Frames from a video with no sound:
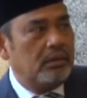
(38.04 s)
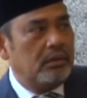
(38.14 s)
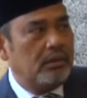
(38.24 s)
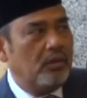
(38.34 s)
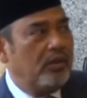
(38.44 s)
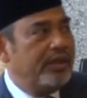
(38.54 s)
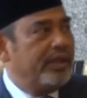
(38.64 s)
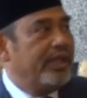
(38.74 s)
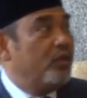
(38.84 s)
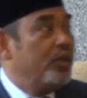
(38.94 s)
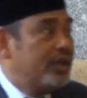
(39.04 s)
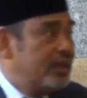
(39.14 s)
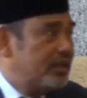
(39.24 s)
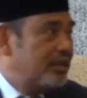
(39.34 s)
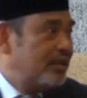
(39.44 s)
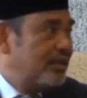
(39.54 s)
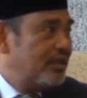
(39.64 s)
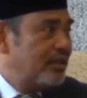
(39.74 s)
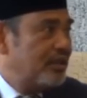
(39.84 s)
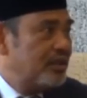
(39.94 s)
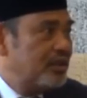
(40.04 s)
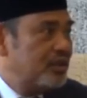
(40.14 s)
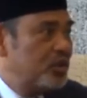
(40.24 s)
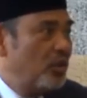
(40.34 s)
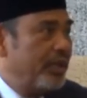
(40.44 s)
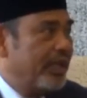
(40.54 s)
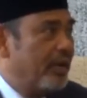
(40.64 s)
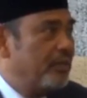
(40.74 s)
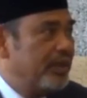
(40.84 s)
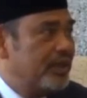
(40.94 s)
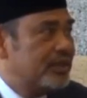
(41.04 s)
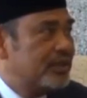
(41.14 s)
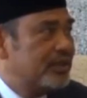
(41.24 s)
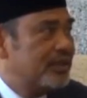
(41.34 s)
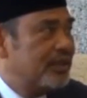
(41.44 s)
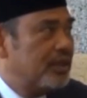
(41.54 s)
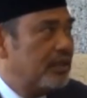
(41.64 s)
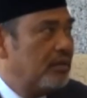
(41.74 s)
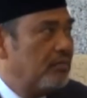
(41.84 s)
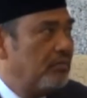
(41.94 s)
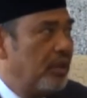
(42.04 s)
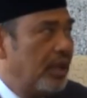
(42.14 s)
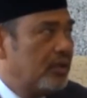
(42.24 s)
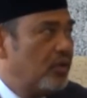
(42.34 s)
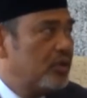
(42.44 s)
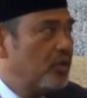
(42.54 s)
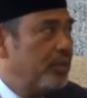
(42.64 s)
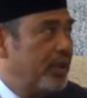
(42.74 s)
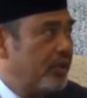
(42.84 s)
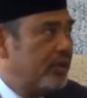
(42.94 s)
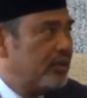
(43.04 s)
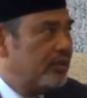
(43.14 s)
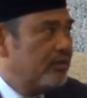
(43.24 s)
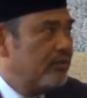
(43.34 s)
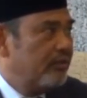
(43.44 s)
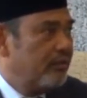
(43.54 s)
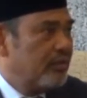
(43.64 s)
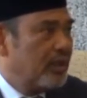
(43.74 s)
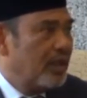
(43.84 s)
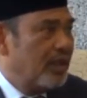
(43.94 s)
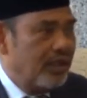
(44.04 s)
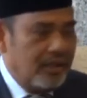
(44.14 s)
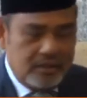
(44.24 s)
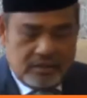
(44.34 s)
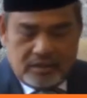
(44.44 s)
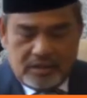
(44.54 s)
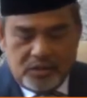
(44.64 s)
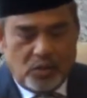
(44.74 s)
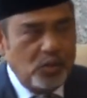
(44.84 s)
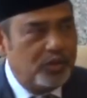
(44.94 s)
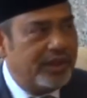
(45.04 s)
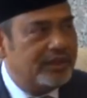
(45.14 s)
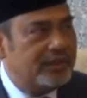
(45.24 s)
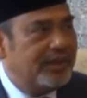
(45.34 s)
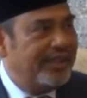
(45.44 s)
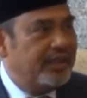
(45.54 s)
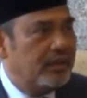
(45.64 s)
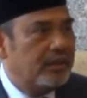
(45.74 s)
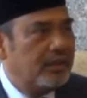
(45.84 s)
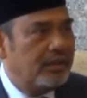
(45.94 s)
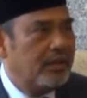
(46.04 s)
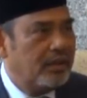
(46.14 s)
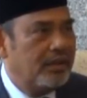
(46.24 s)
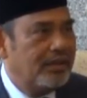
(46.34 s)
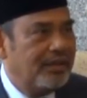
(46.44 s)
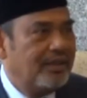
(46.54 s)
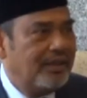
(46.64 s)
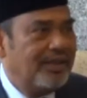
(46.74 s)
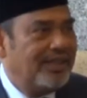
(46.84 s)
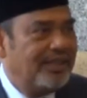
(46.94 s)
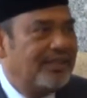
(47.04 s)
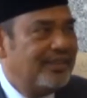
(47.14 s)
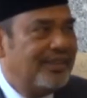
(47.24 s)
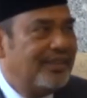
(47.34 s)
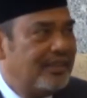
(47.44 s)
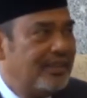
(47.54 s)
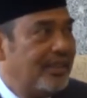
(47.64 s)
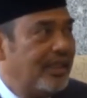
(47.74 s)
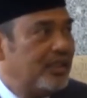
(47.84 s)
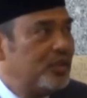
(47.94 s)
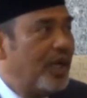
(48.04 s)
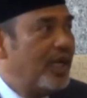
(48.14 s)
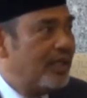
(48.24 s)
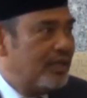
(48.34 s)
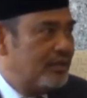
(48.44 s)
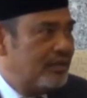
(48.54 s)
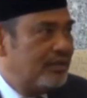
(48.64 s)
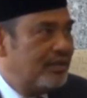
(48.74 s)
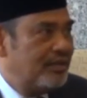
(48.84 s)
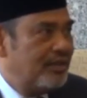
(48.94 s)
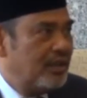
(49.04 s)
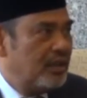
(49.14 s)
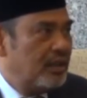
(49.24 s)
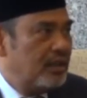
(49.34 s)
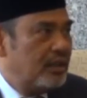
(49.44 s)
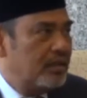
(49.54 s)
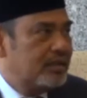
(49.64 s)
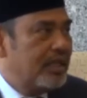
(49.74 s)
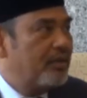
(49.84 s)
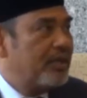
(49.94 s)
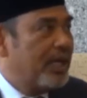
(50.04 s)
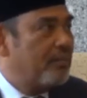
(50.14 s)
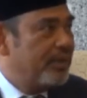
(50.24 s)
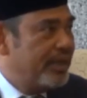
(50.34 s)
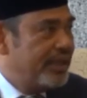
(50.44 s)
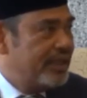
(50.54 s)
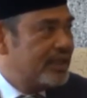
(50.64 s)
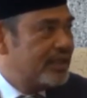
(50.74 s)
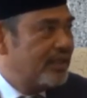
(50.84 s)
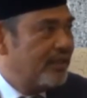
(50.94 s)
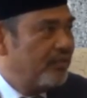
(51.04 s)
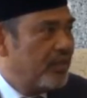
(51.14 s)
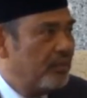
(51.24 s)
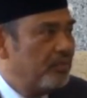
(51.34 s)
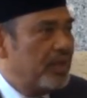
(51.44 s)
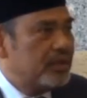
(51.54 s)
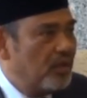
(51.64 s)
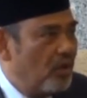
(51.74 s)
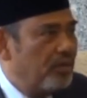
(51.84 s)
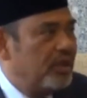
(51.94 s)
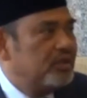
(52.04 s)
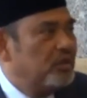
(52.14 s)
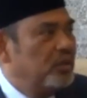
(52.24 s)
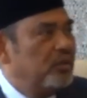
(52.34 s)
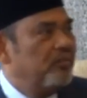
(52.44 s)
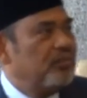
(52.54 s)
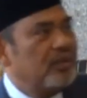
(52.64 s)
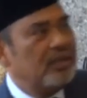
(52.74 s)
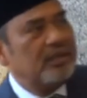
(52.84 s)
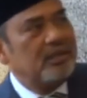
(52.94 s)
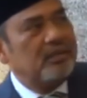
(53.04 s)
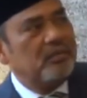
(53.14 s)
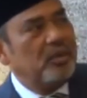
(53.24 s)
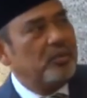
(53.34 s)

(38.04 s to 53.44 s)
He added that Umno needs political funding to compete with opponents in elections. This follows the Malaysian Anti-Corruption Commission's announcement that 2.6 billion ringgit was deposited into Najib's private bank accounts from donors and not from 1MDB.